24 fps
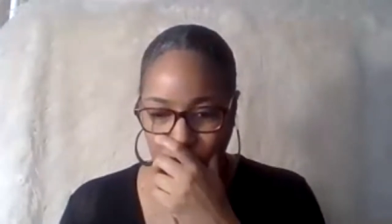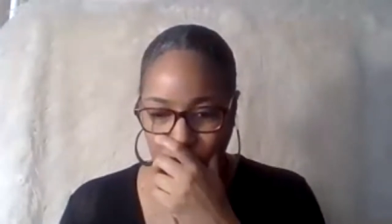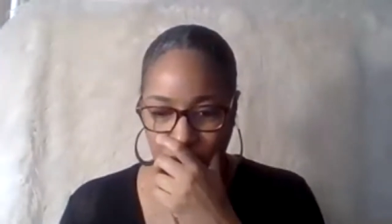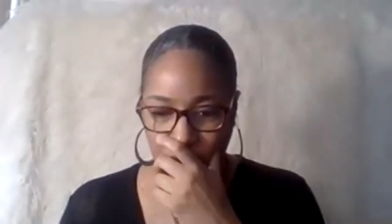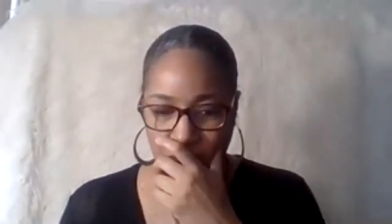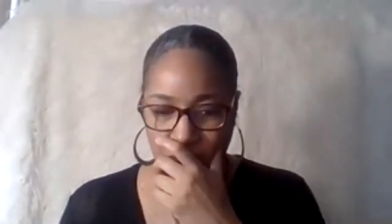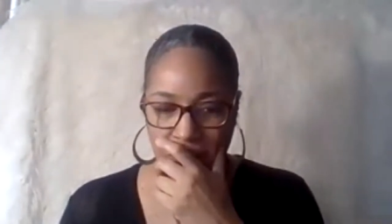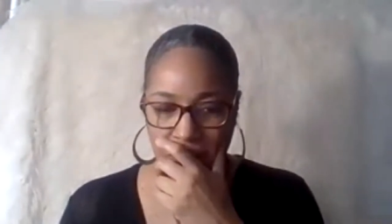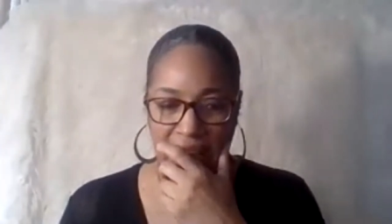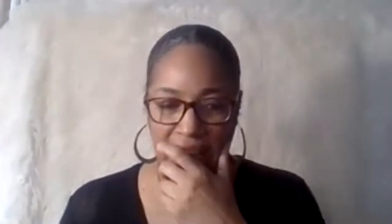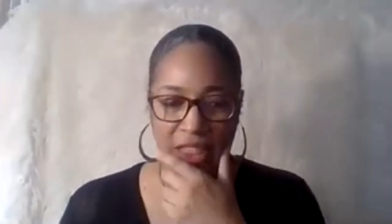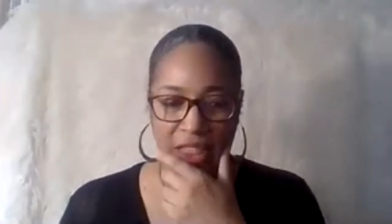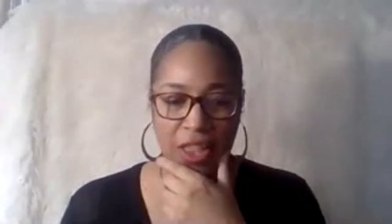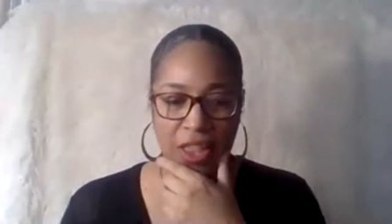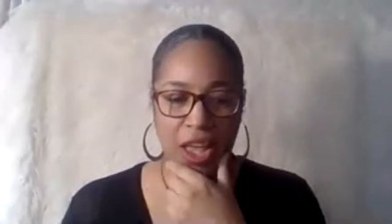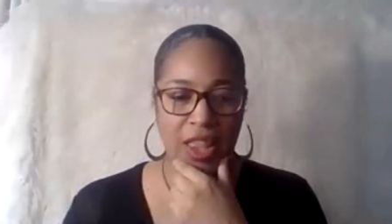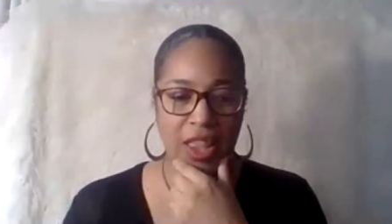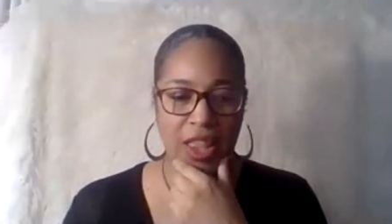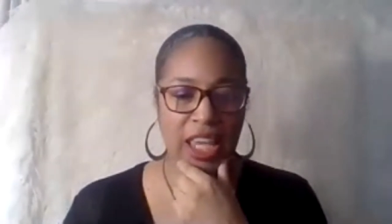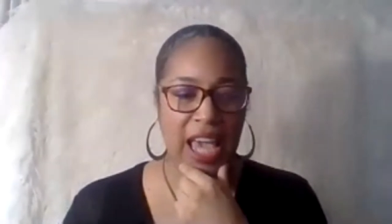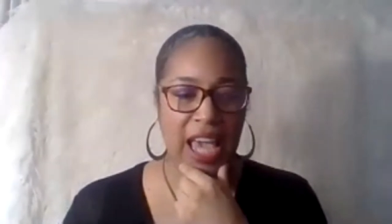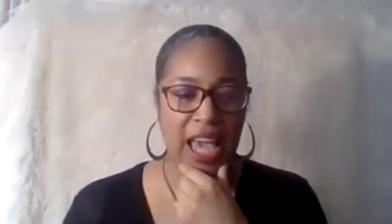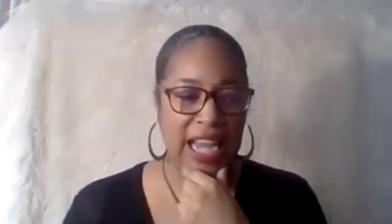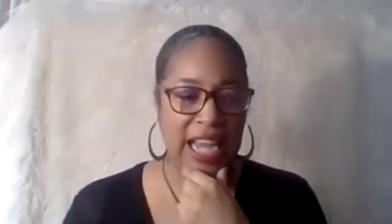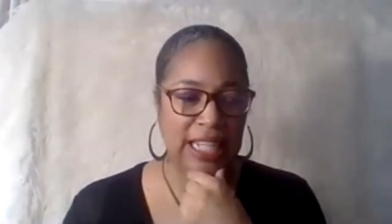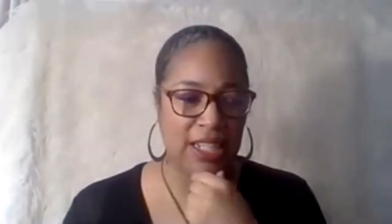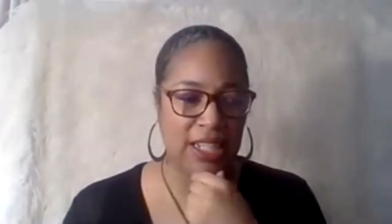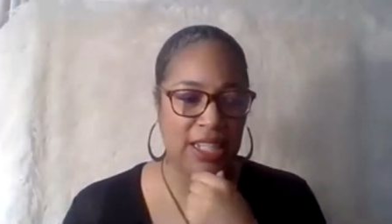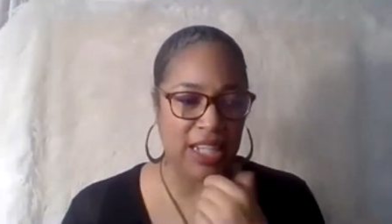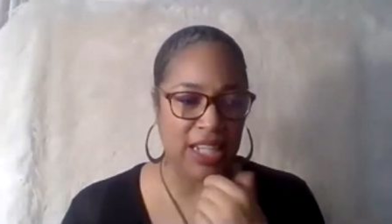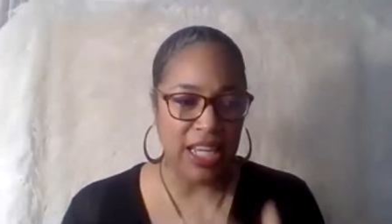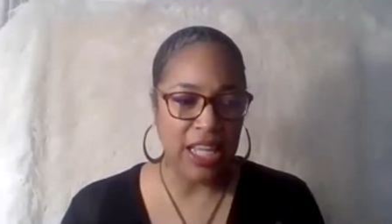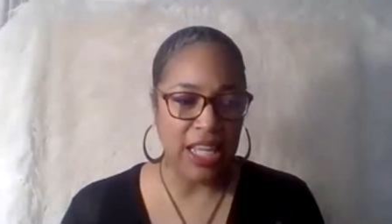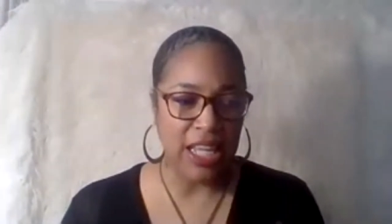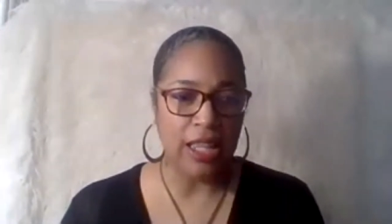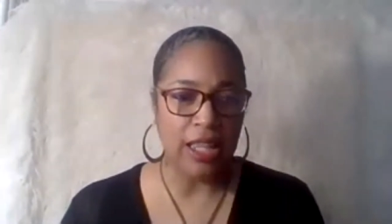that the
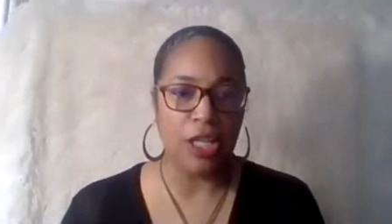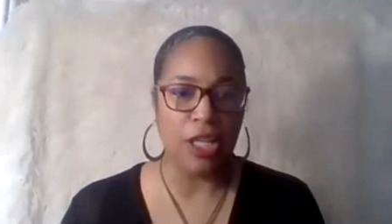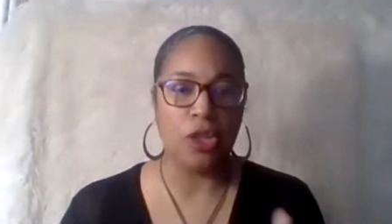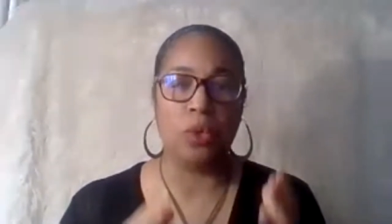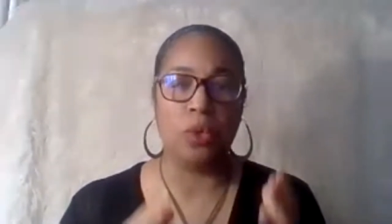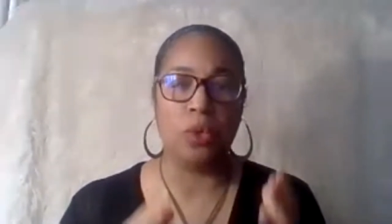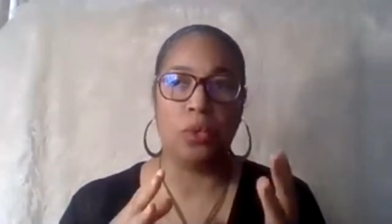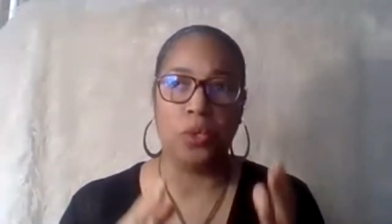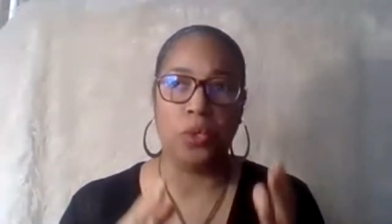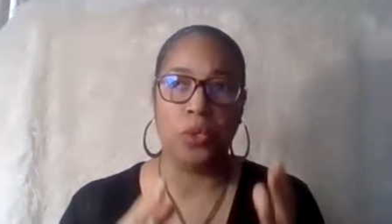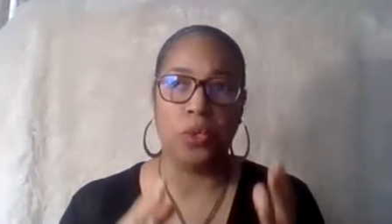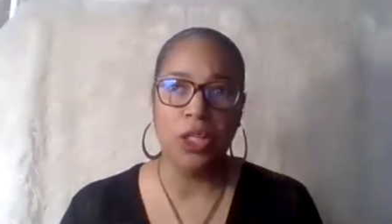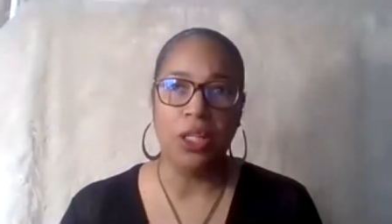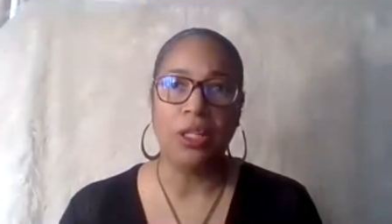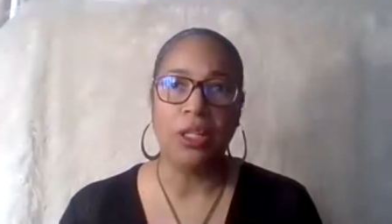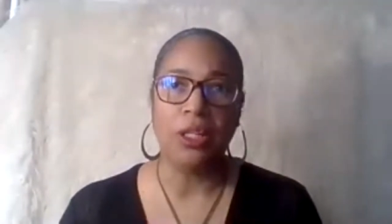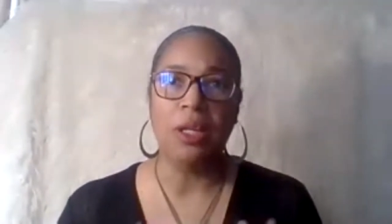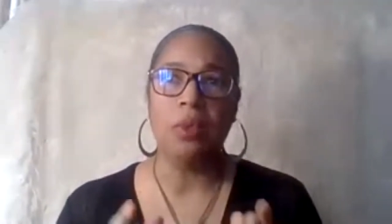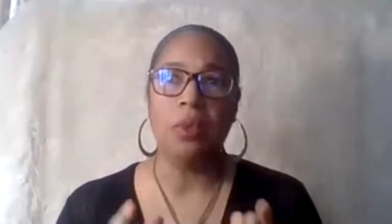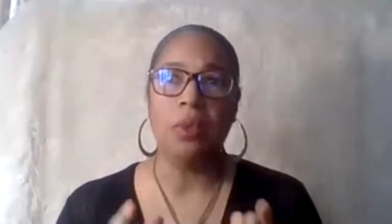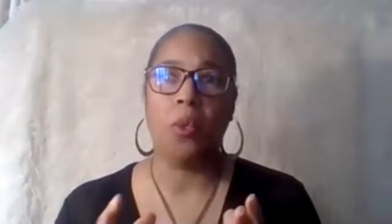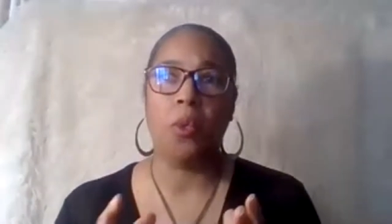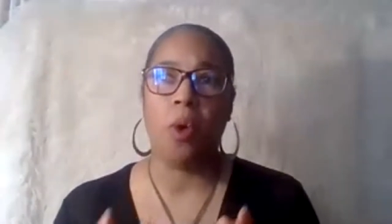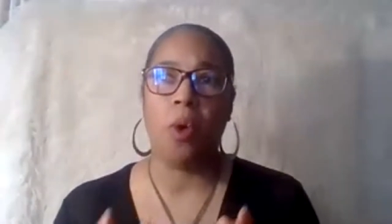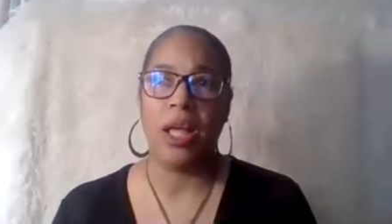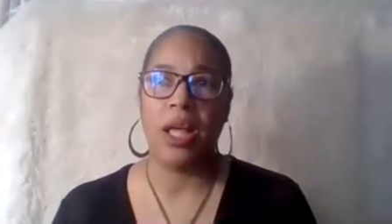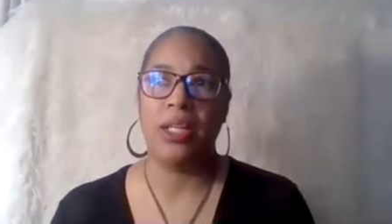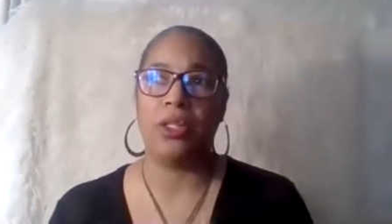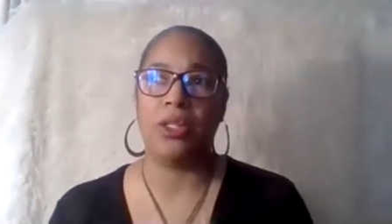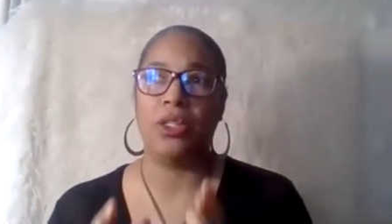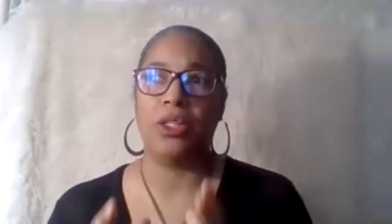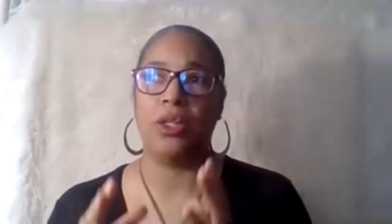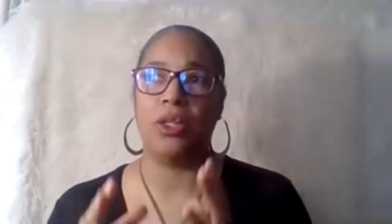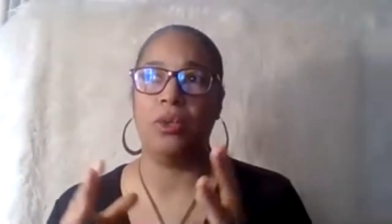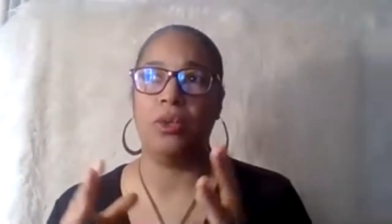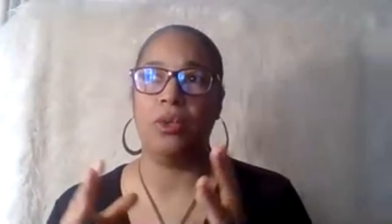idea that you really want
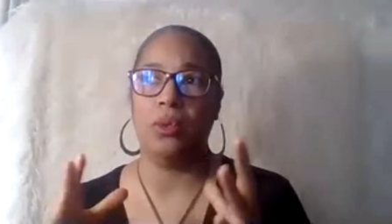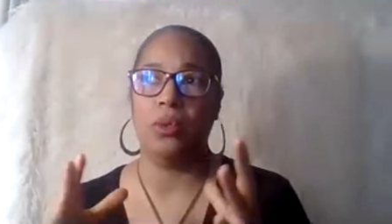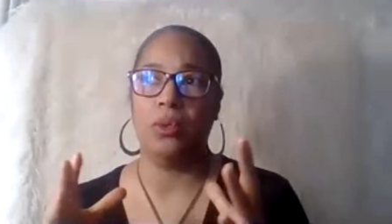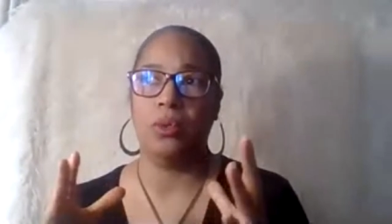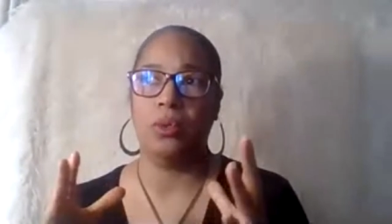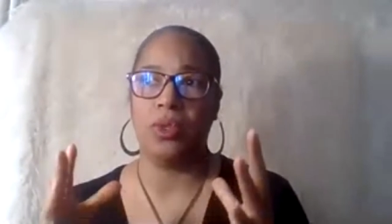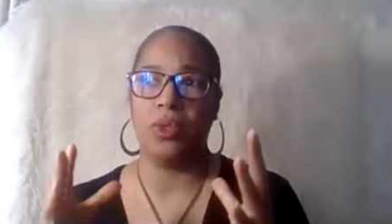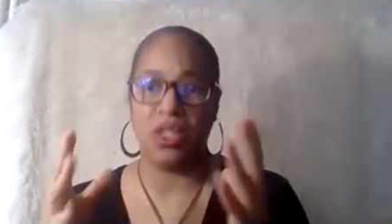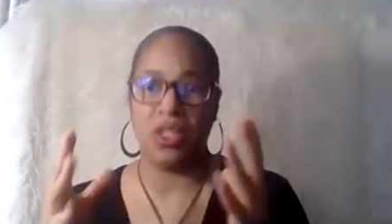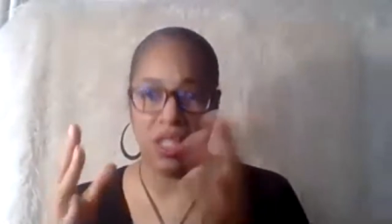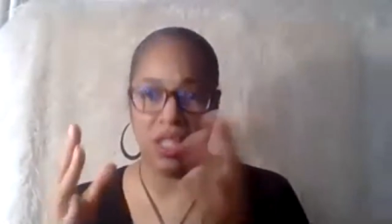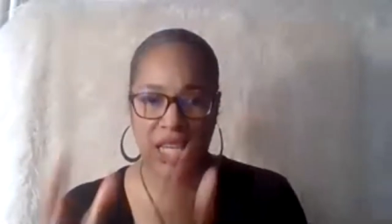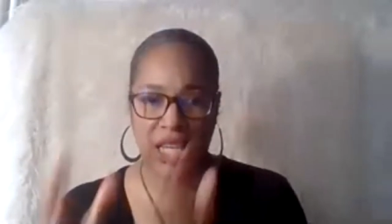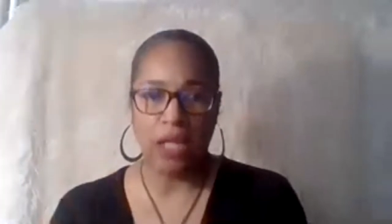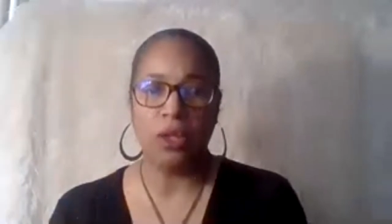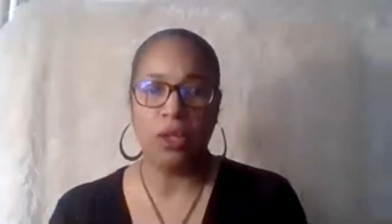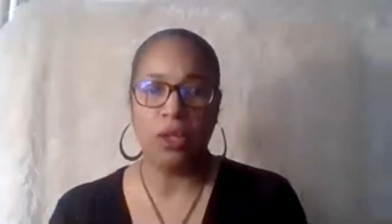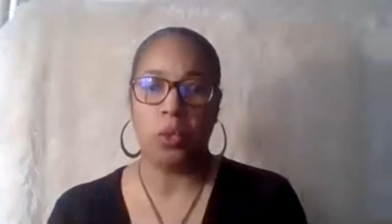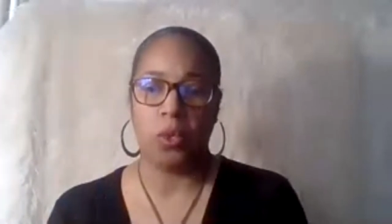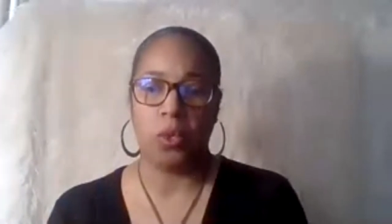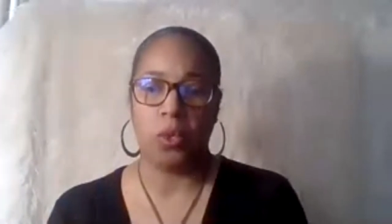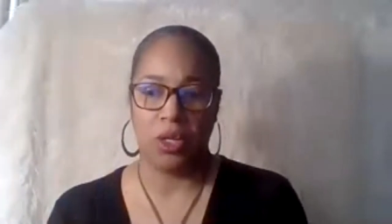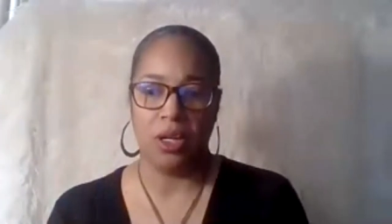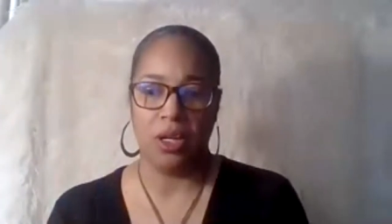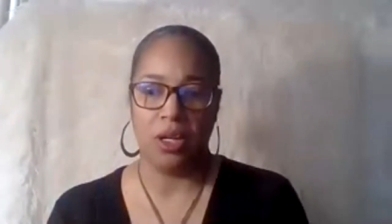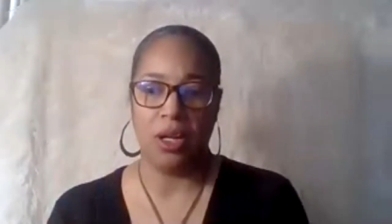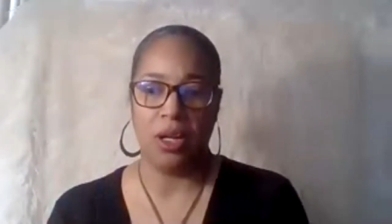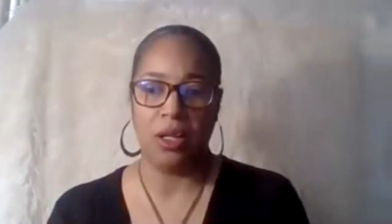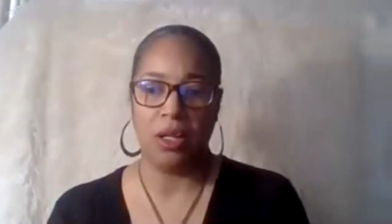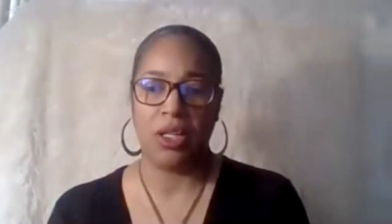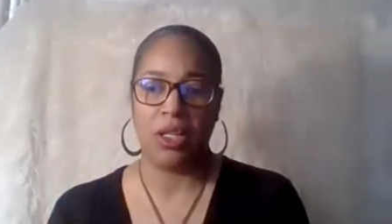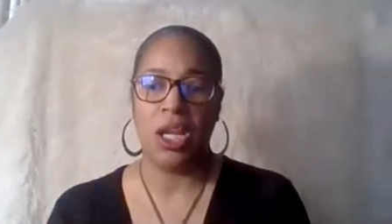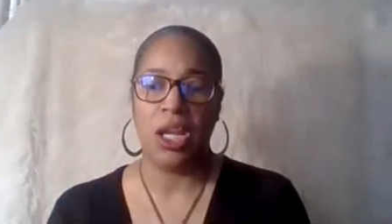to see in the world,